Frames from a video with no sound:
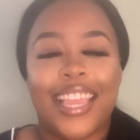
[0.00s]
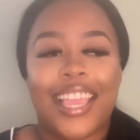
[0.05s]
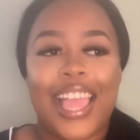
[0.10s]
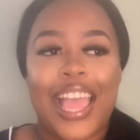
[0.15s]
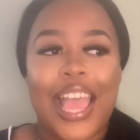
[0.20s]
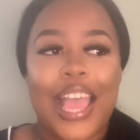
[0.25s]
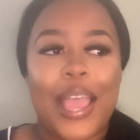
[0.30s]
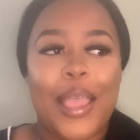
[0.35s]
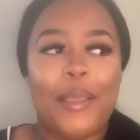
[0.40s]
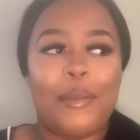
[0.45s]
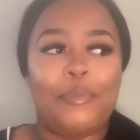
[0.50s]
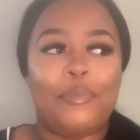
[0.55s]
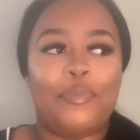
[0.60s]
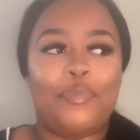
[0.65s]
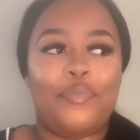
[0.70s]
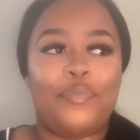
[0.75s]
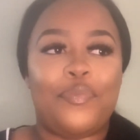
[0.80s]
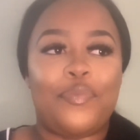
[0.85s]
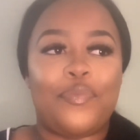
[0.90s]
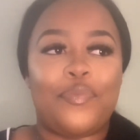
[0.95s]

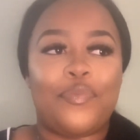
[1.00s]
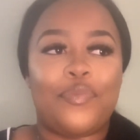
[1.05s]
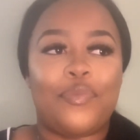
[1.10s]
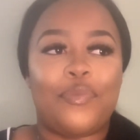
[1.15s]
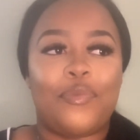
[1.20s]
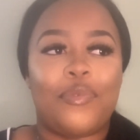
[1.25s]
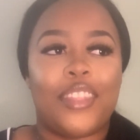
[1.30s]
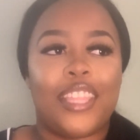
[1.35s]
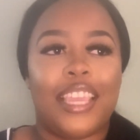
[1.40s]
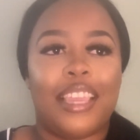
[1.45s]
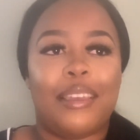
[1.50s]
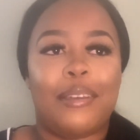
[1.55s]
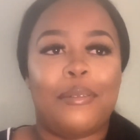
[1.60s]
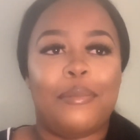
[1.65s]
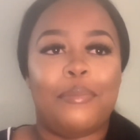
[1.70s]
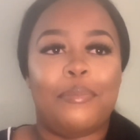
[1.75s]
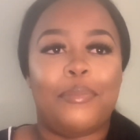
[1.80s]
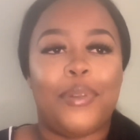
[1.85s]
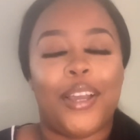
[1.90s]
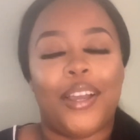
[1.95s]

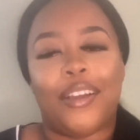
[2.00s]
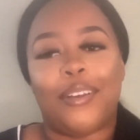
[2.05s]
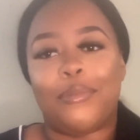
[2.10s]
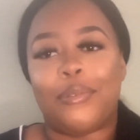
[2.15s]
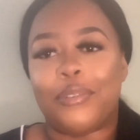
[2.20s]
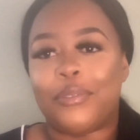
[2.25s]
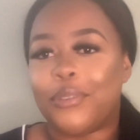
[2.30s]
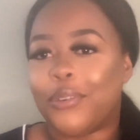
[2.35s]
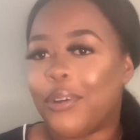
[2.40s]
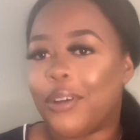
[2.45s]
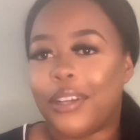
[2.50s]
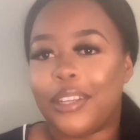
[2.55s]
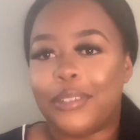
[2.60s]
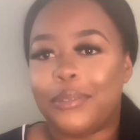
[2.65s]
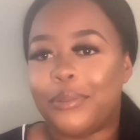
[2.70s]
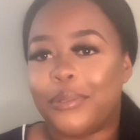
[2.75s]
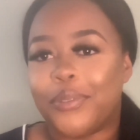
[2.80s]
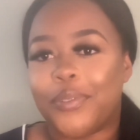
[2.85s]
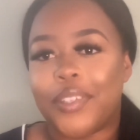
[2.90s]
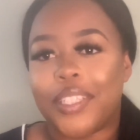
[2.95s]
but with God
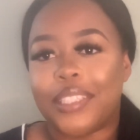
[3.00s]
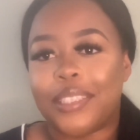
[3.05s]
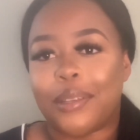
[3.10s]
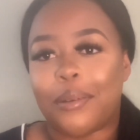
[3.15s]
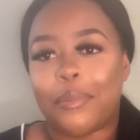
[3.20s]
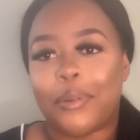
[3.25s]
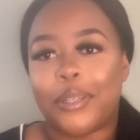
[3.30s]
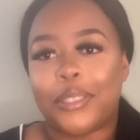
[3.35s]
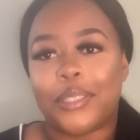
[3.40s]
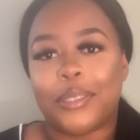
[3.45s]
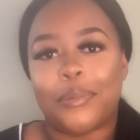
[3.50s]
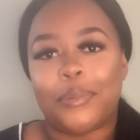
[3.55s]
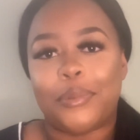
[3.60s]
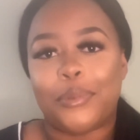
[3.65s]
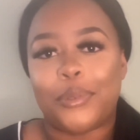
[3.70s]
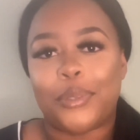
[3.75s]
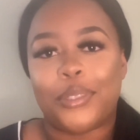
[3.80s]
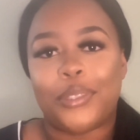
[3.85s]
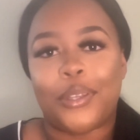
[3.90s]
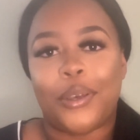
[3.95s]
all things are
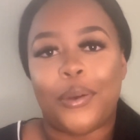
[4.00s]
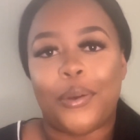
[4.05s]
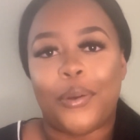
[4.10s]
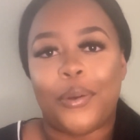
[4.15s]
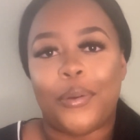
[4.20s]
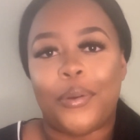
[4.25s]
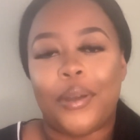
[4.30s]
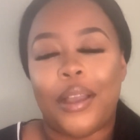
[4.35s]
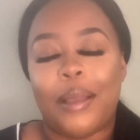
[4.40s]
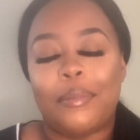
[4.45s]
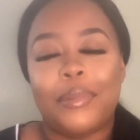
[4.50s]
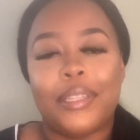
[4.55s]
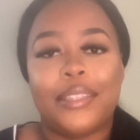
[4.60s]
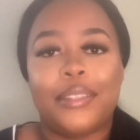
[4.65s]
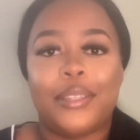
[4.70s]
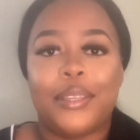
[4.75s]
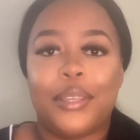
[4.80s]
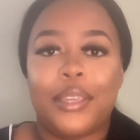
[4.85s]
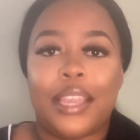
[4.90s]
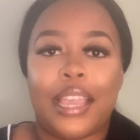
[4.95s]
possible. So I'm gonna
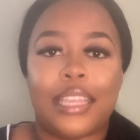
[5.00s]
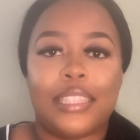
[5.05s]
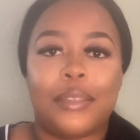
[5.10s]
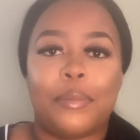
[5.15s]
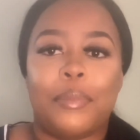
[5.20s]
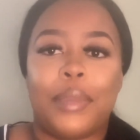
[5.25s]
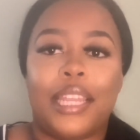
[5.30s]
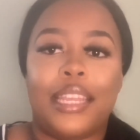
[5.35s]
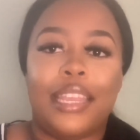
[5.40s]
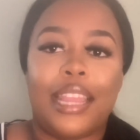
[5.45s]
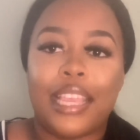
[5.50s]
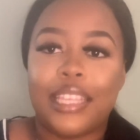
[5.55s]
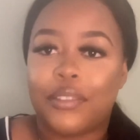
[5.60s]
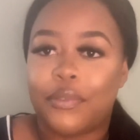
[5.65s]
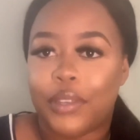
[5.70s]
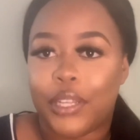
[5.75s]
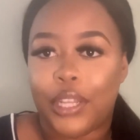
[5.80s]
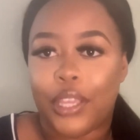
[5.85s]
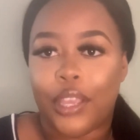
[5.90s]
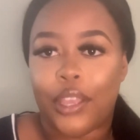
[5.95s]
see you guys in my next
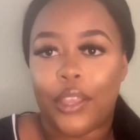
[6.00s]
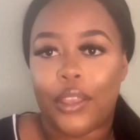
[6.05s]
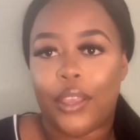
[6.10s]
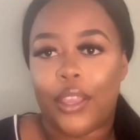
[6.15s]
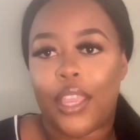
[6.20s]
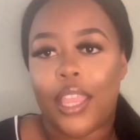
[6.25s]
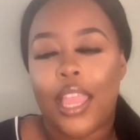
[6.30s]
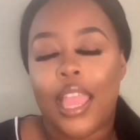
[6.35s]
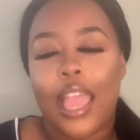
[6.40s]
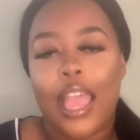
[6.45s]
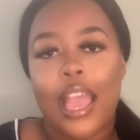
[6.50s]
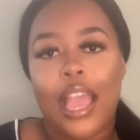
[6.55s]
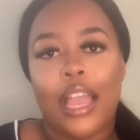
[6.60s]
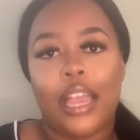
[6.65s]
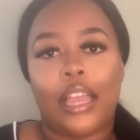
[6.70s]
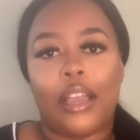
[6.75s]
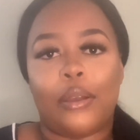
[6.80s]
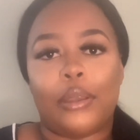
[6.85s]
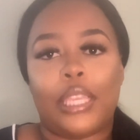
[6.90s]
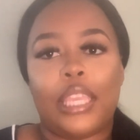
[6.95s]
video.
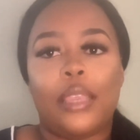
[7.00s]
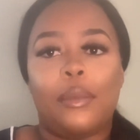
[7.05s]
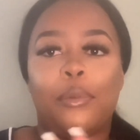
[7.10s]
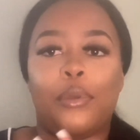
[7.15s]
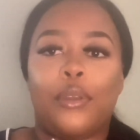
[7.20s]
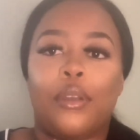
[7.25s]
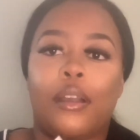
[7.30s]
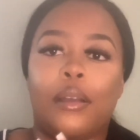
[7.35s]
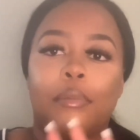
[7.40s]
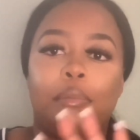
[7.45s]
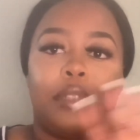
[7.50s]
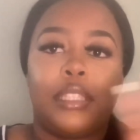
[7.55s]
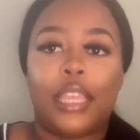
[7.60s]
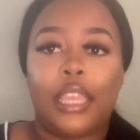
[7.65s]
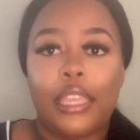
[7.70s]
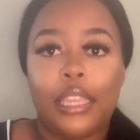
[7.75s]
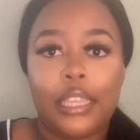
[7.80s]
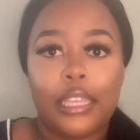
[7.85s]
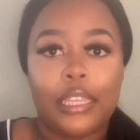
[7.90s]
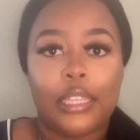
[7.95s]
I'll keep you
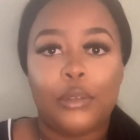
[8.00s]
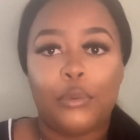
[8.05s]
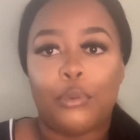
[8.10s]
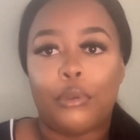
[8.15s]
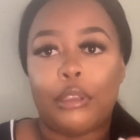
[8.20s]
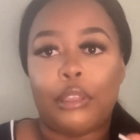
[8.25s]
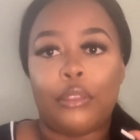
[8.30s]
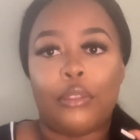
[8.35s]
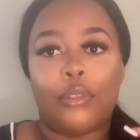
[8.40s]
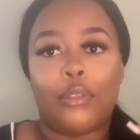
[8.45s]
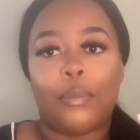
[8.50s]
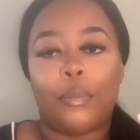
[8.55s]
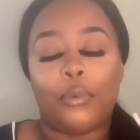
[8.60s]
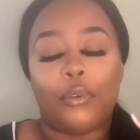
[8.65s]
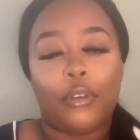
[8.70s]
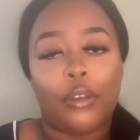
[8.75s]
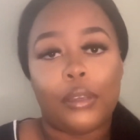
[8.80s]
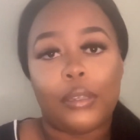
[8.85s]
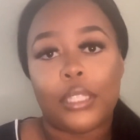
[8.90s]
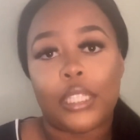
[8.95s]
updated with the
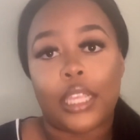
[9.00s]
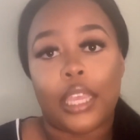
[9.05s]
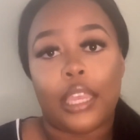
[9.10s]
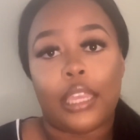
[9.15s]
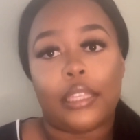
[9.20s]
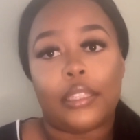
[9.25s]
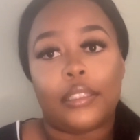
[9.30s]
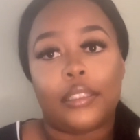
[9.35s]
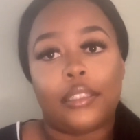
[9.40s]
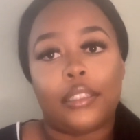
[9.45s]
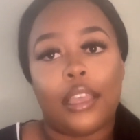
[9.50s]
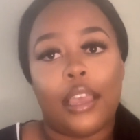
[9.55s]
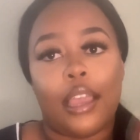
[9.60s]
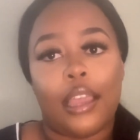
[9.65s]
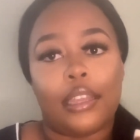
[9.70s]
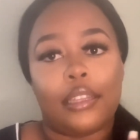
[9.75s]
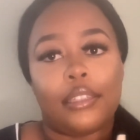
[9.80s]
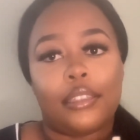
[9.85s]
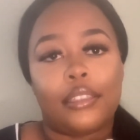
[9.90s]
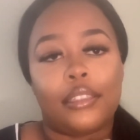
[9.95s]
process,
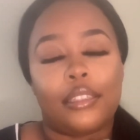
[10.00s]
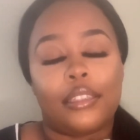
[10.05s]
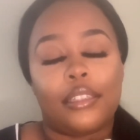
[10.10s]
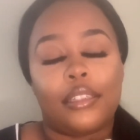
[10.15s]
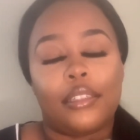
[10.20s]
and